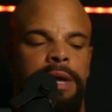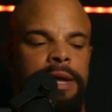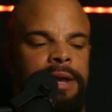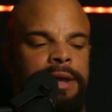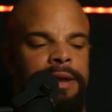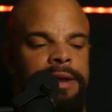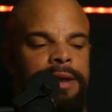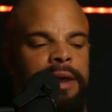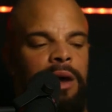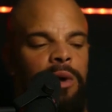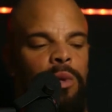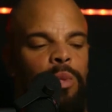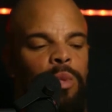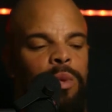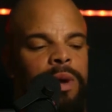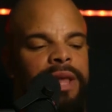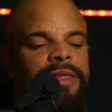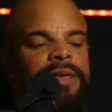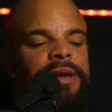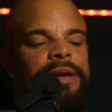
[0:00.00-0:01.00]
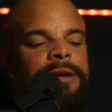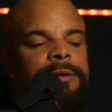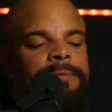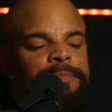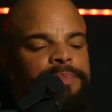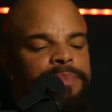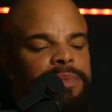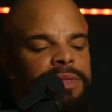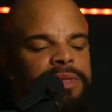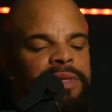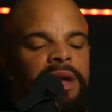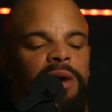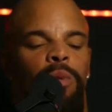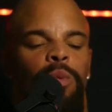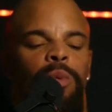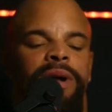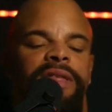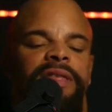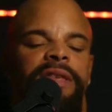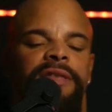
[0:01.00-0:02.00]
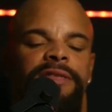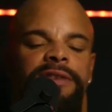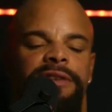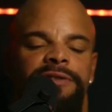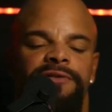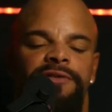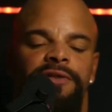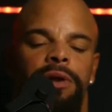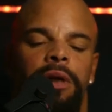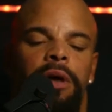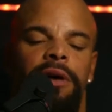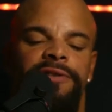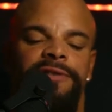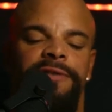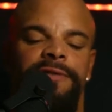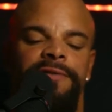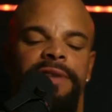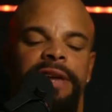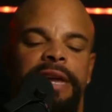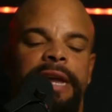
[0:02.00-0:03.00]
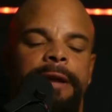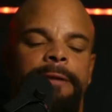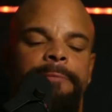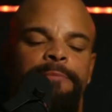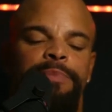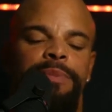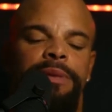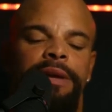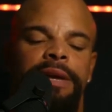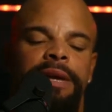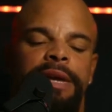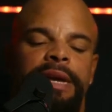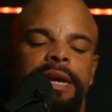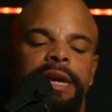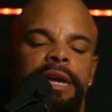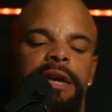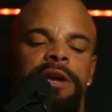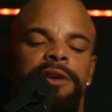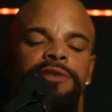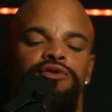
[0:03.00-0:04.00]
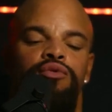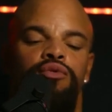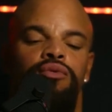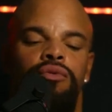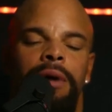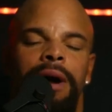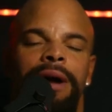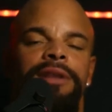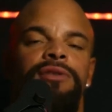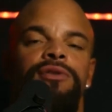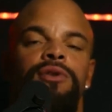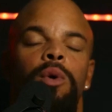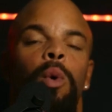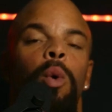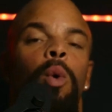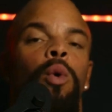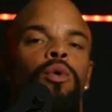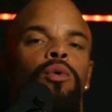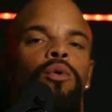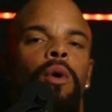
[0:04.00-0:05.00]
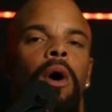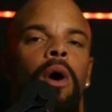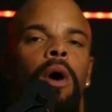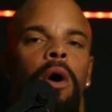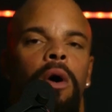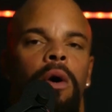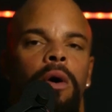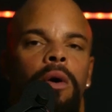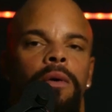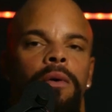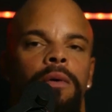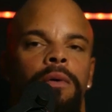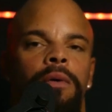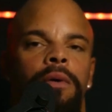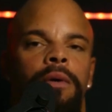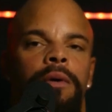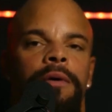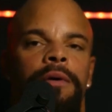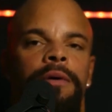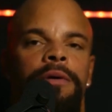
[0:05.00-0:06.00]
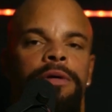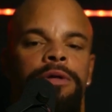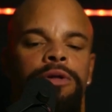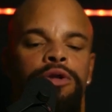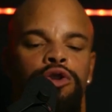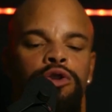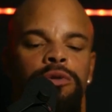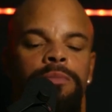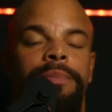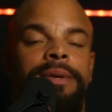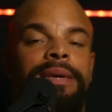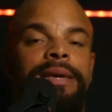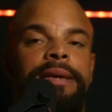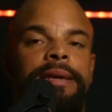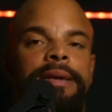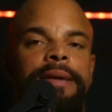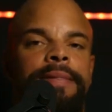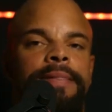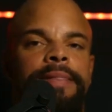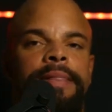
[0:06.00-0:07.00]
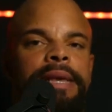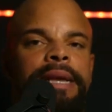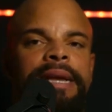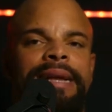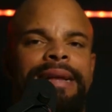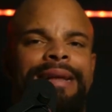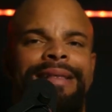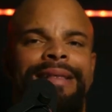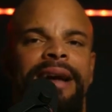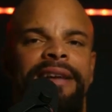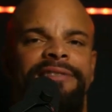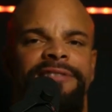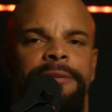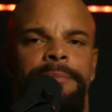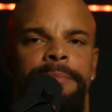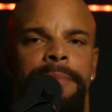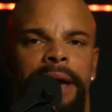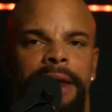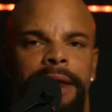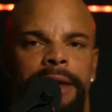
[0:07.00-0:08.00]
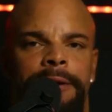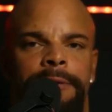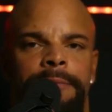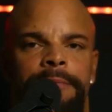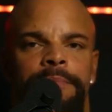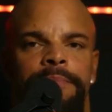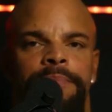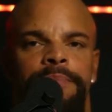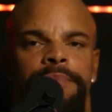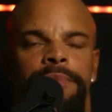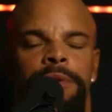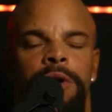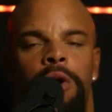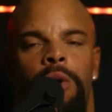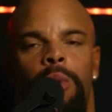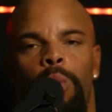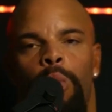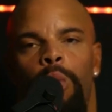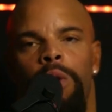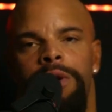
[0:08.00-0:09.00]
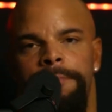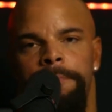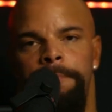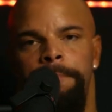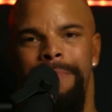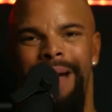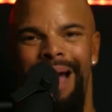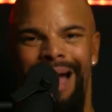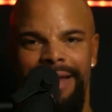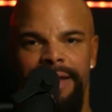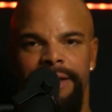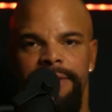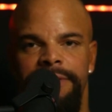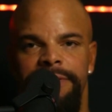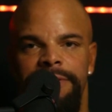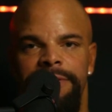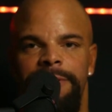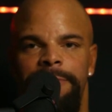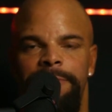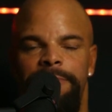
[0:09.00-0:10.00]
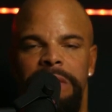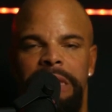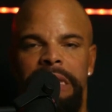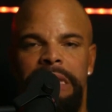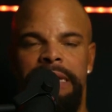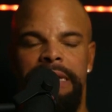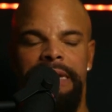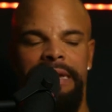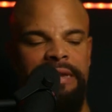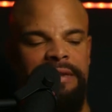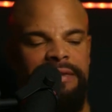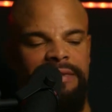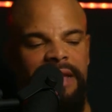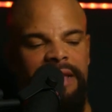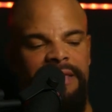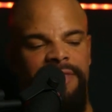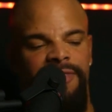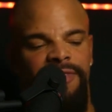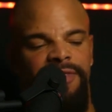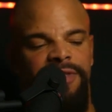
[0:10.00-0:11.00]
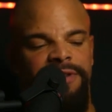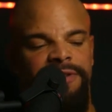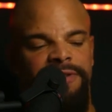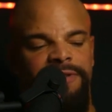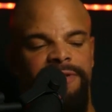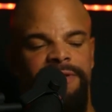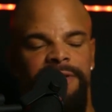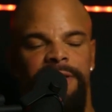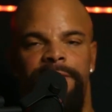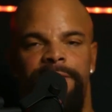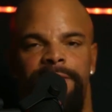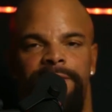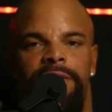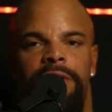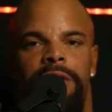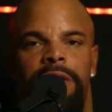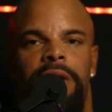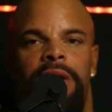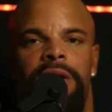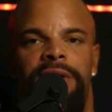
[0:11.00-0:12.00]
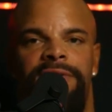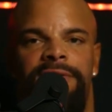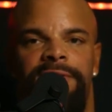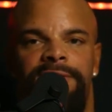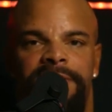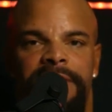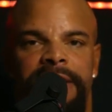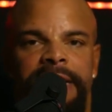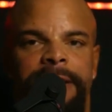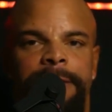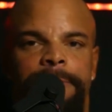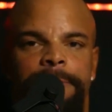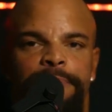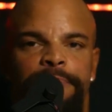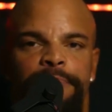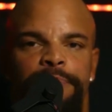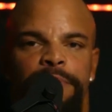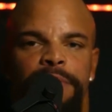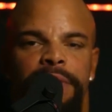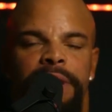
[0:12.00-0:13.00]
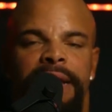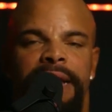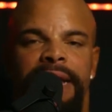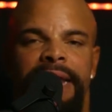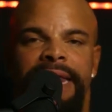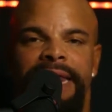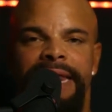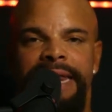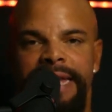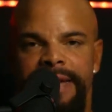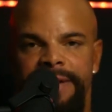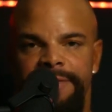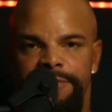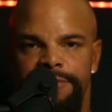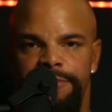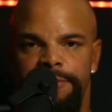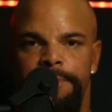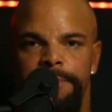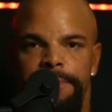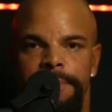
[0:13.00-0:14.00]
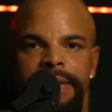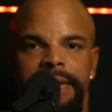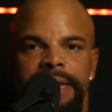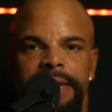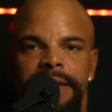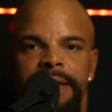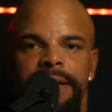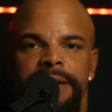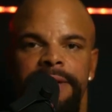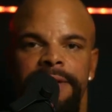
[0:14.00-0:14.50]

Now, whether now whether this philosophy is right or wrong, to me, it doesn't matter. What matters is that this philosophy leaves me